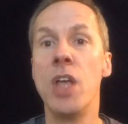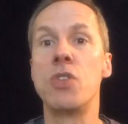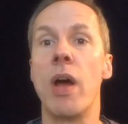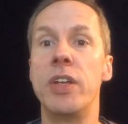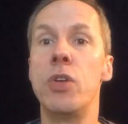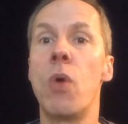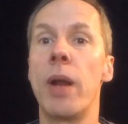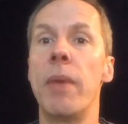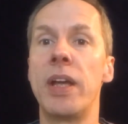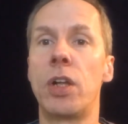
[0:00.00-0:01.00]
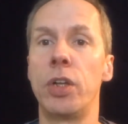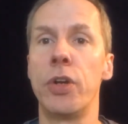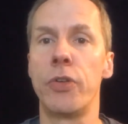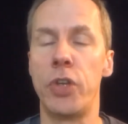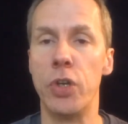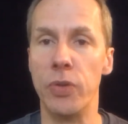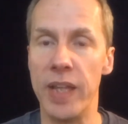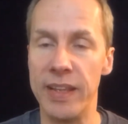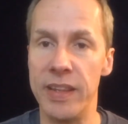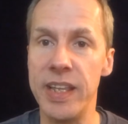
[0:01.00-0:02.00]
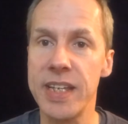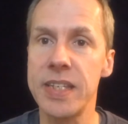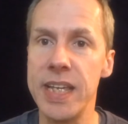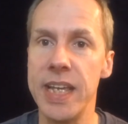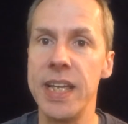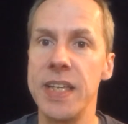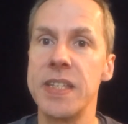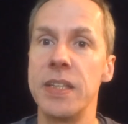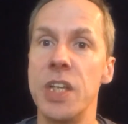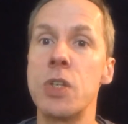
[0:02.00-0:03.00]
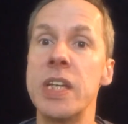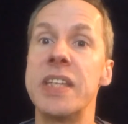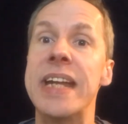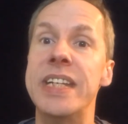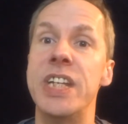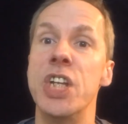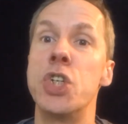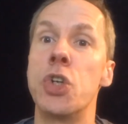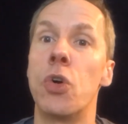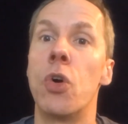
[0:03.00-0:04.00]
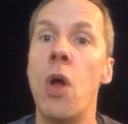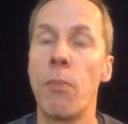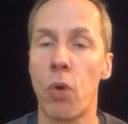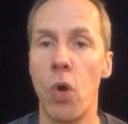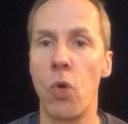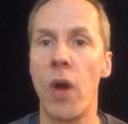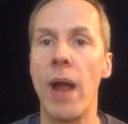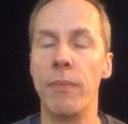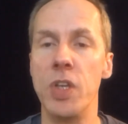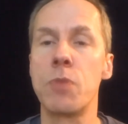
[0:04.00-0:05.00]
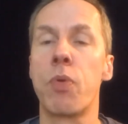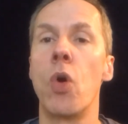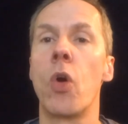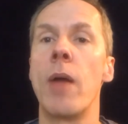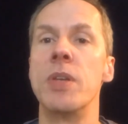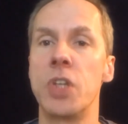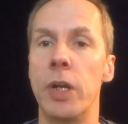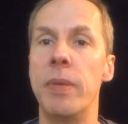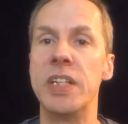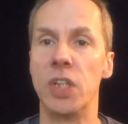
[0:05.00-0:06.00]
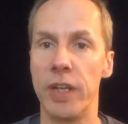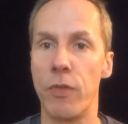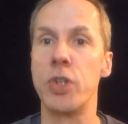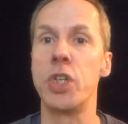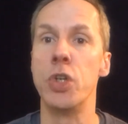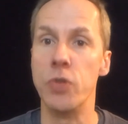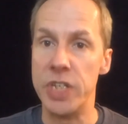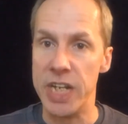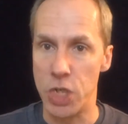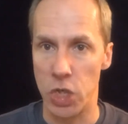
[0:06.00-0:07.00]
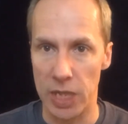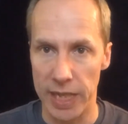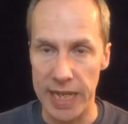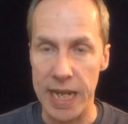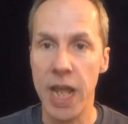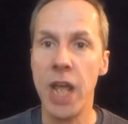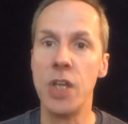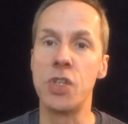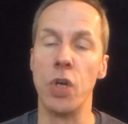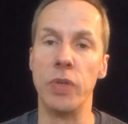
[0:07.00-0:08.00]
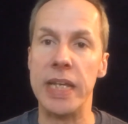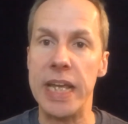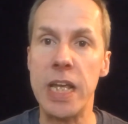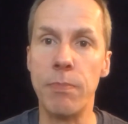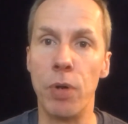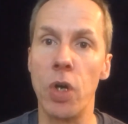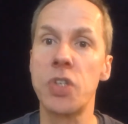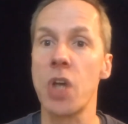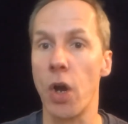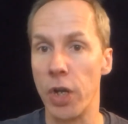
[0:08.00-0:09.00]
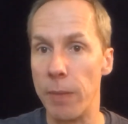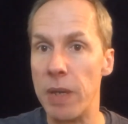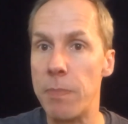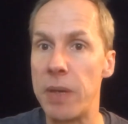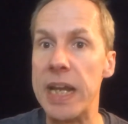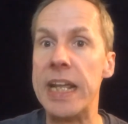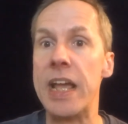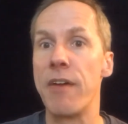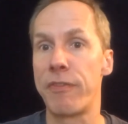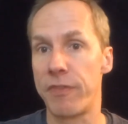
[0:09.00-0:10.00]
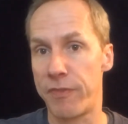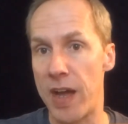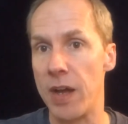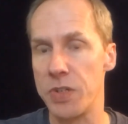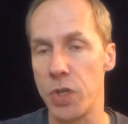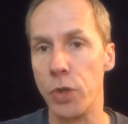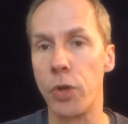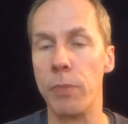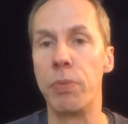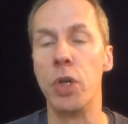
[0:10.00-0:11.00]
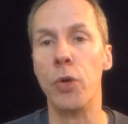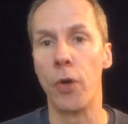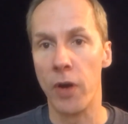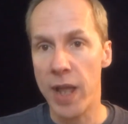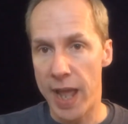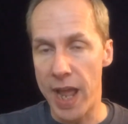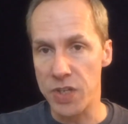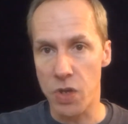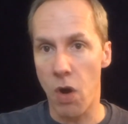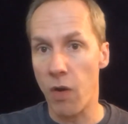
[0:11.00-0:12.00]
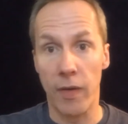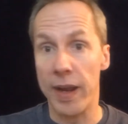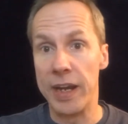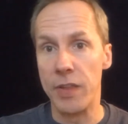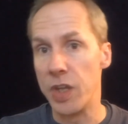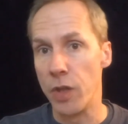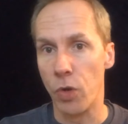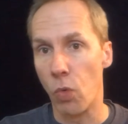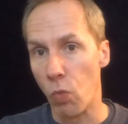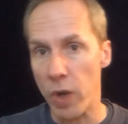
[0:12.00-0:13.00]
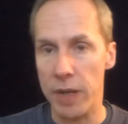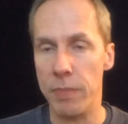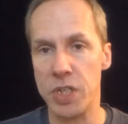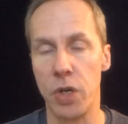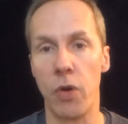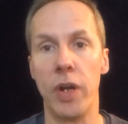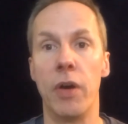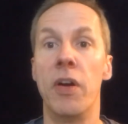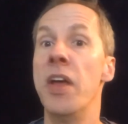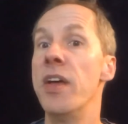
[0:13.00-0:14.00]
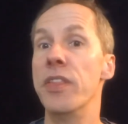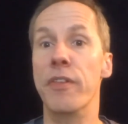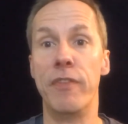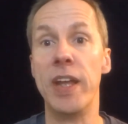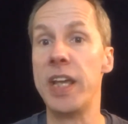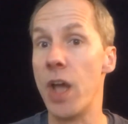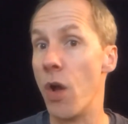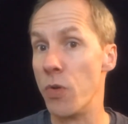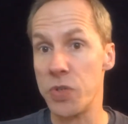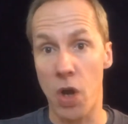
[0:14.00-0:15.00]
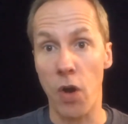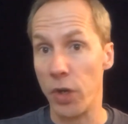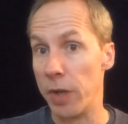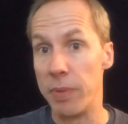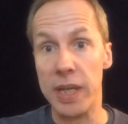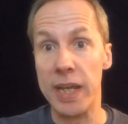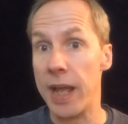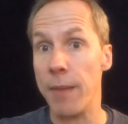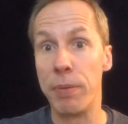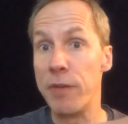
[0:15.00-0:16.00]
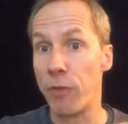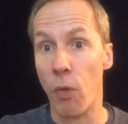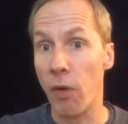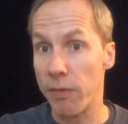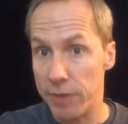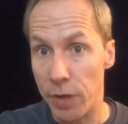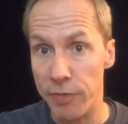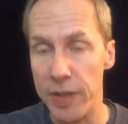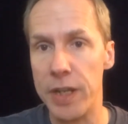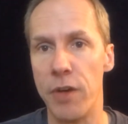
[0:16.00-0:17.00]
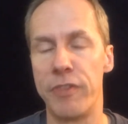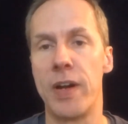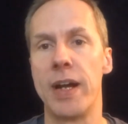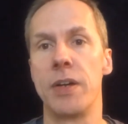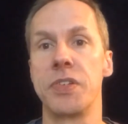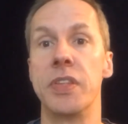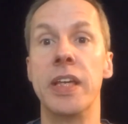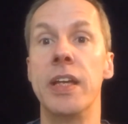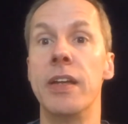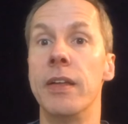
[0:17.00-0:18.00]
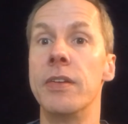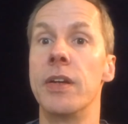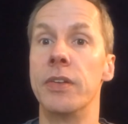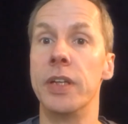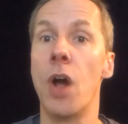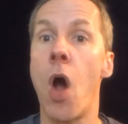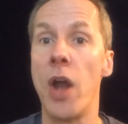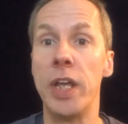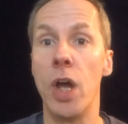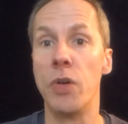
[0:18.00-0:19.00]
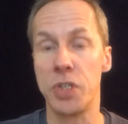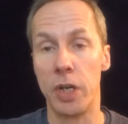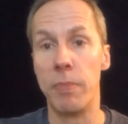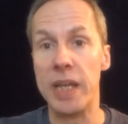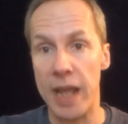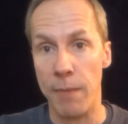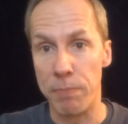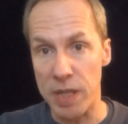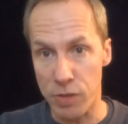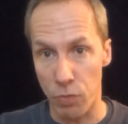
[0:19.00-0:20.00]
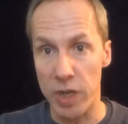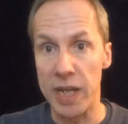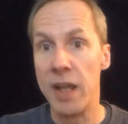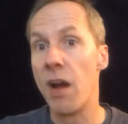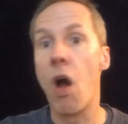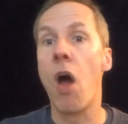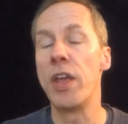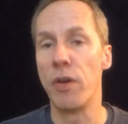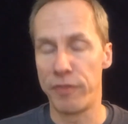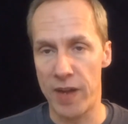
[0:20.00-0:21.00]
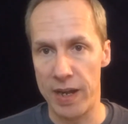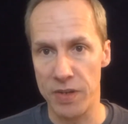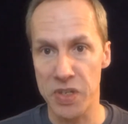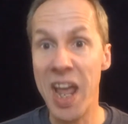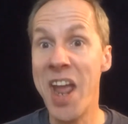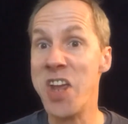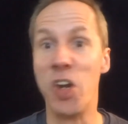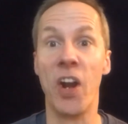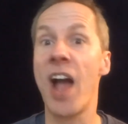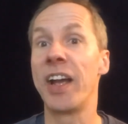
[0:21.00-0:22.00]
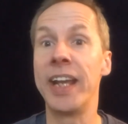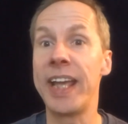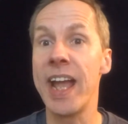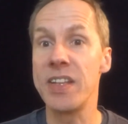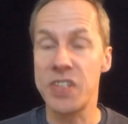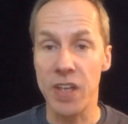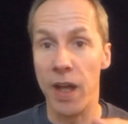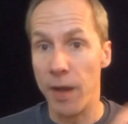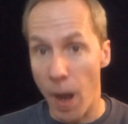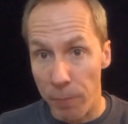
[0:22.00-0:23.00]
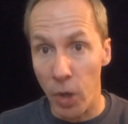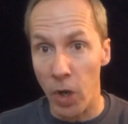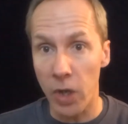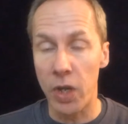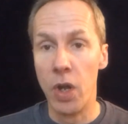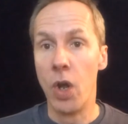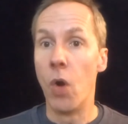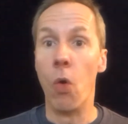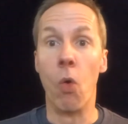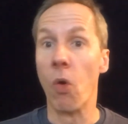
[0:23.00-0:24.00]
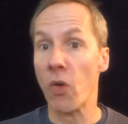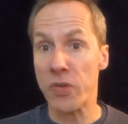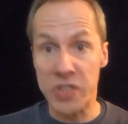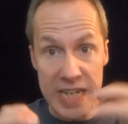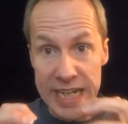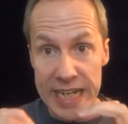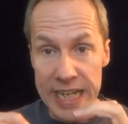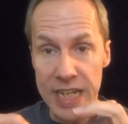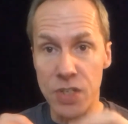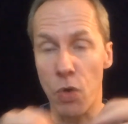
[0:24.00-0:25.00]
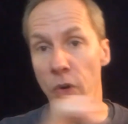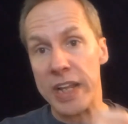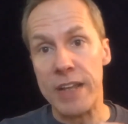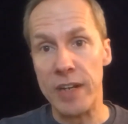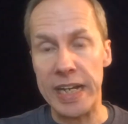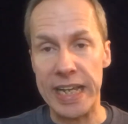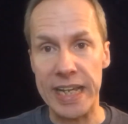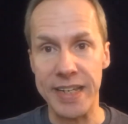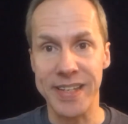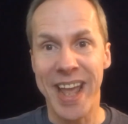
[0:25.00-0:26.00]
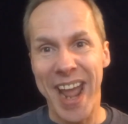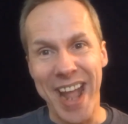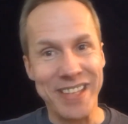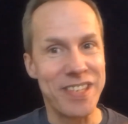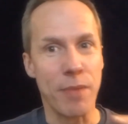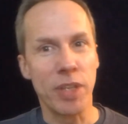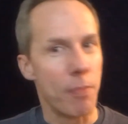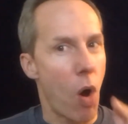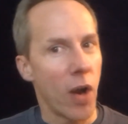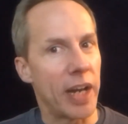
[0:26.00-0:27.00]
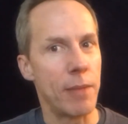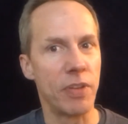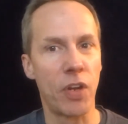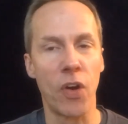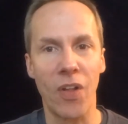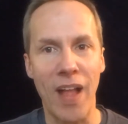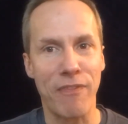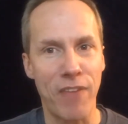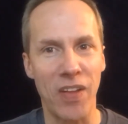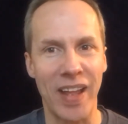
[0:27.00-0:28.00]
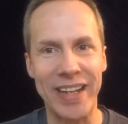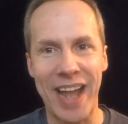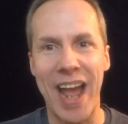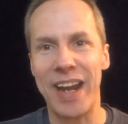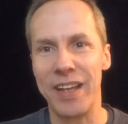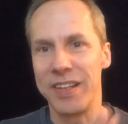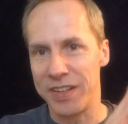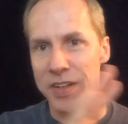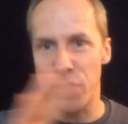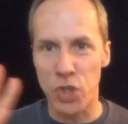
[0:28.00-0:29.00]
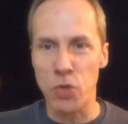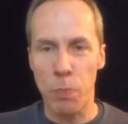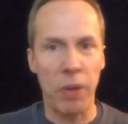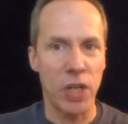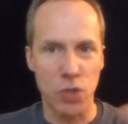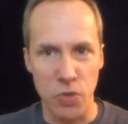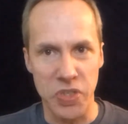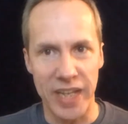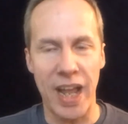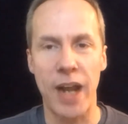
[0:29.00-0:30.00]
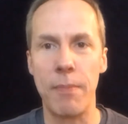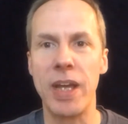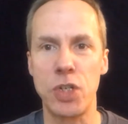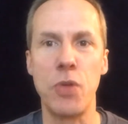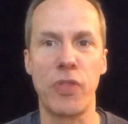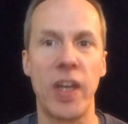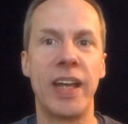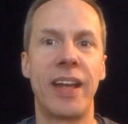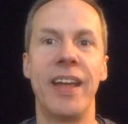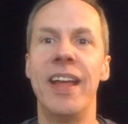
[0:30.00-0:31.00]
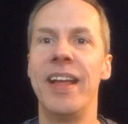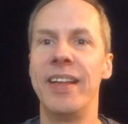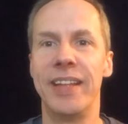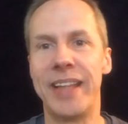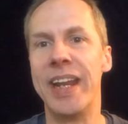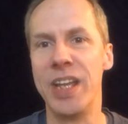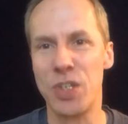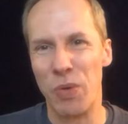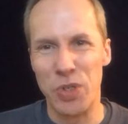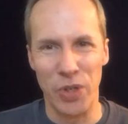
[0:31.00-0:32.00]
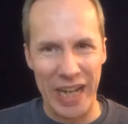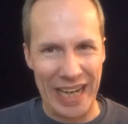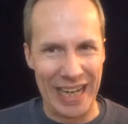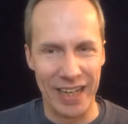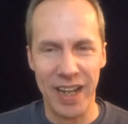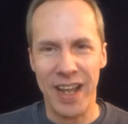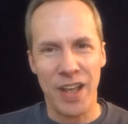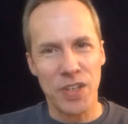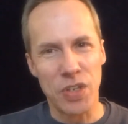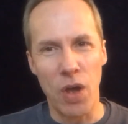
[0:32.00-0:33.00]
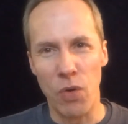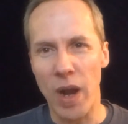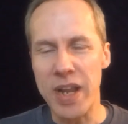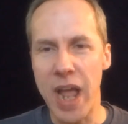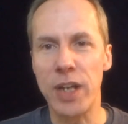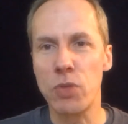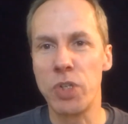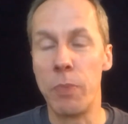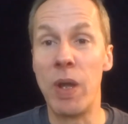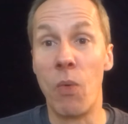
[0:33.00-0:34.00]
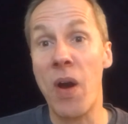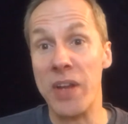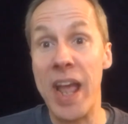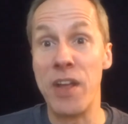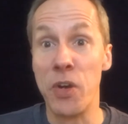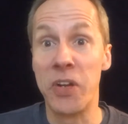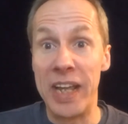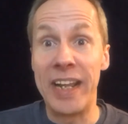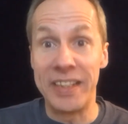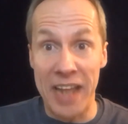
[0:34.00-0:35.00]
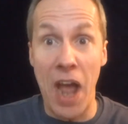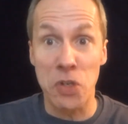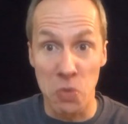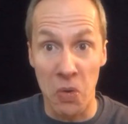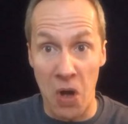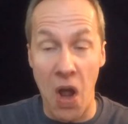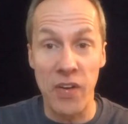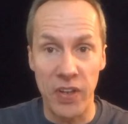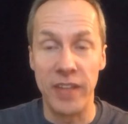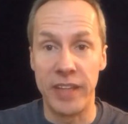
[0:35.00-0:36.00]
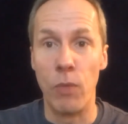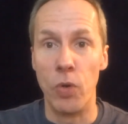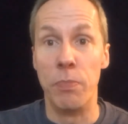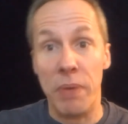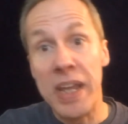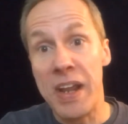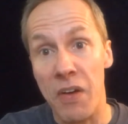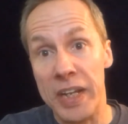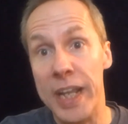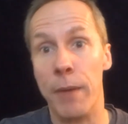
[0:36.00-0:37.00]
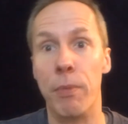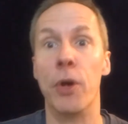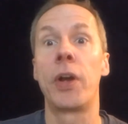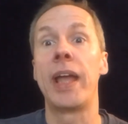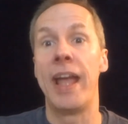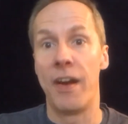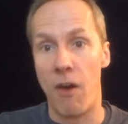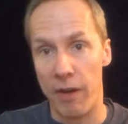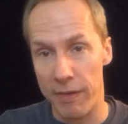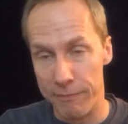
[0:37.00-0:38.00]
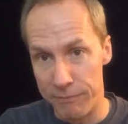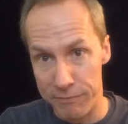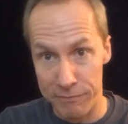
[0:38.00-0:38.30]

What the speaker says: So I do want to make clear to you that this is a digital program. This program is going to be delivered to you digitally. So the ebooks are going to be PDF files on your computer, as are any of the other written material. The videos are going to be MP4, video files. The audio is going to be MP3 audio files. You're not going to get a book or CDs or DVDs. And some of the marketing material I felt like kind of shows pictures that kind of makes you think that is what you're getting. So I just want you to be aware, yeah, you're getting the actual content that would be in a book and on a